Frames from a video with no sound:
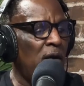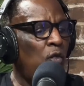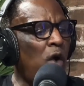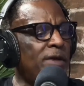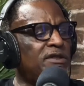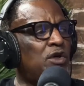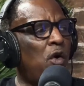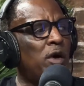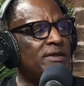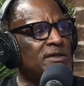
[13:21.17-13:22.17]
what does
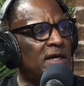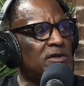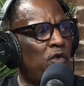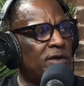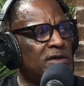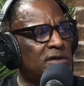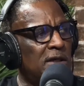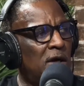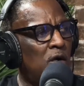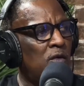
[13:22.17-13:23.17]
your organization want to see
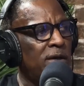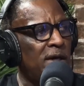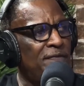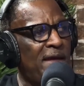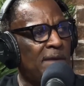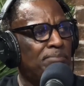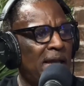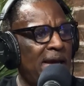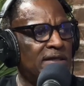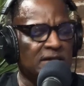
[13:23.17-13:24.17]
go in that
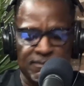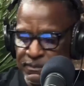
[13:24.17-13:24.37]
place?